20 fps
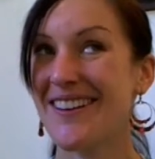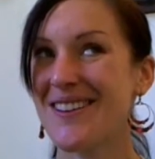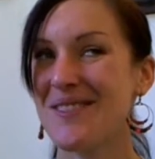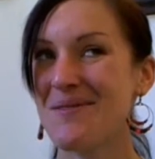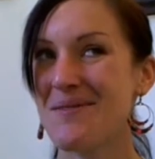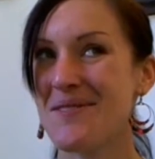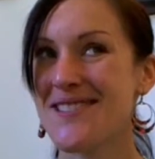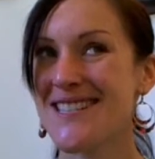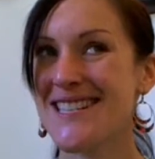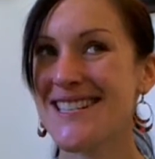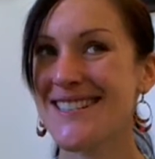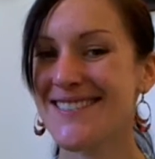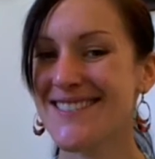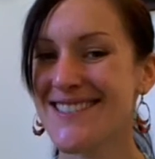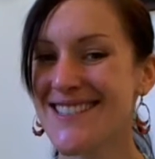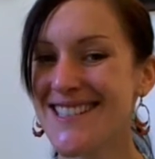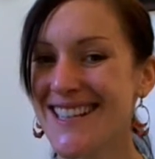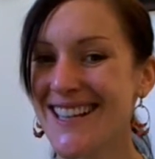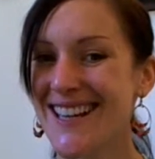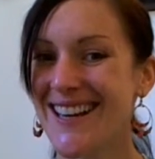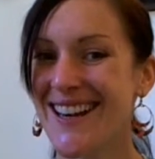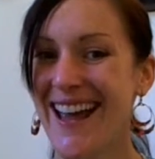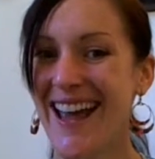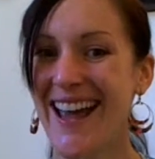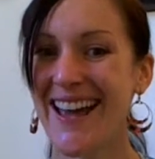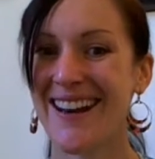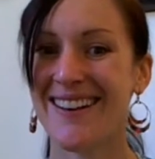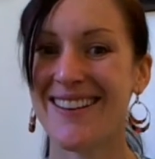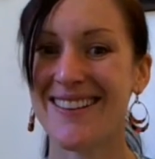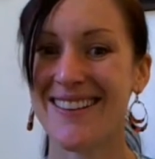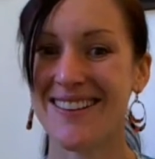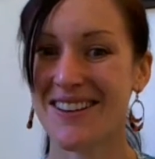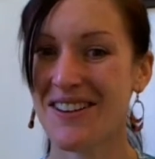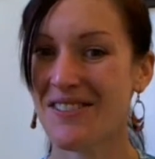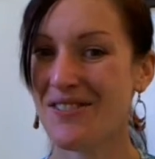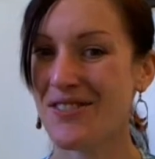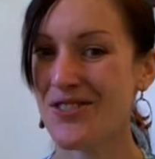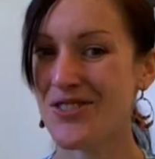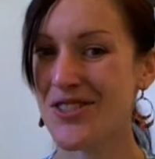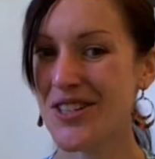It's pretty daunting and it's
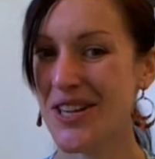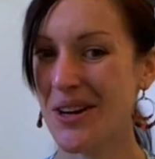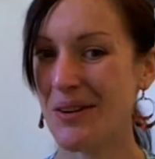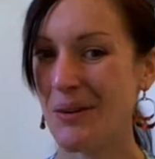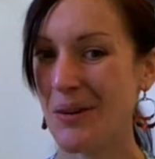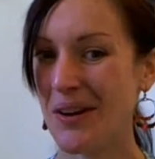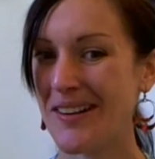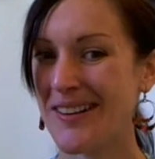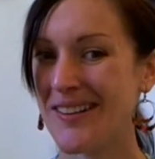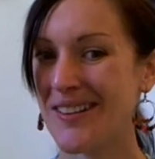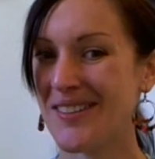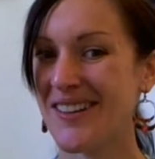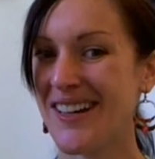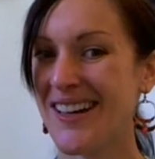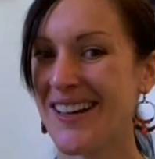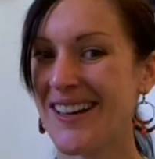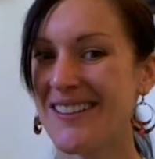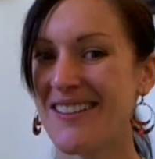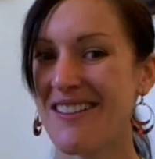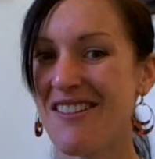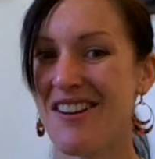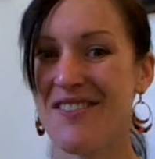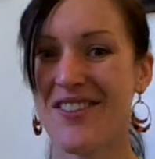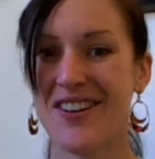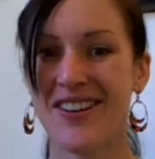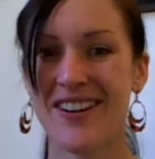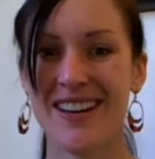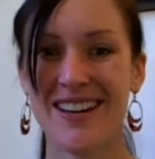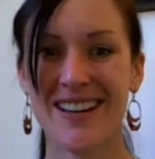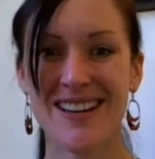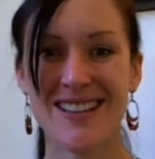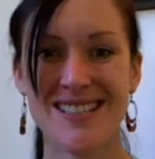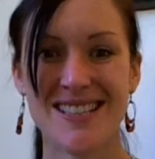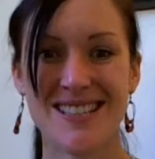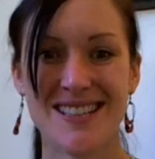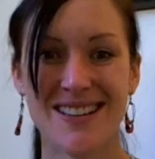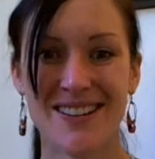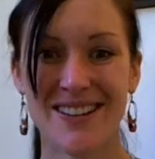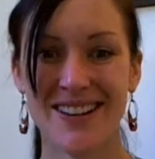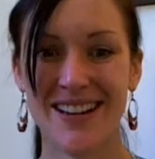only 14 weeks away, so I've got to
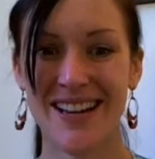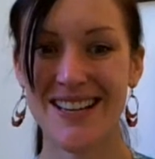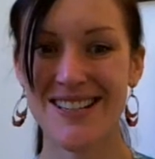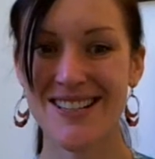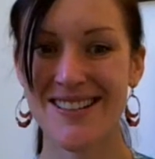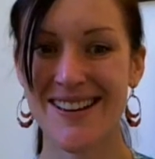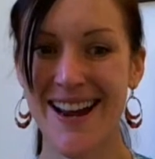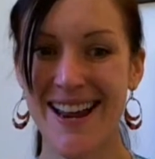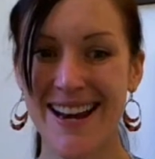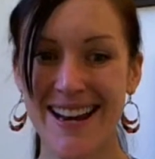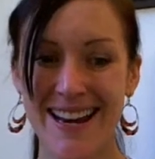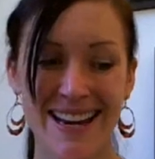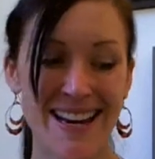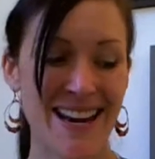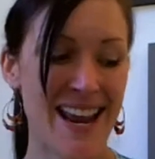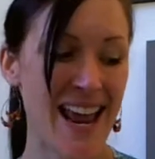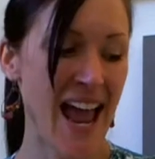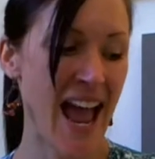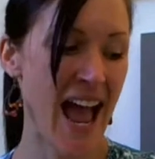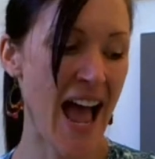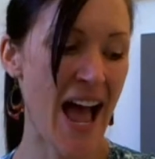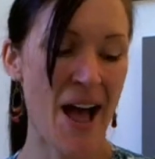get training.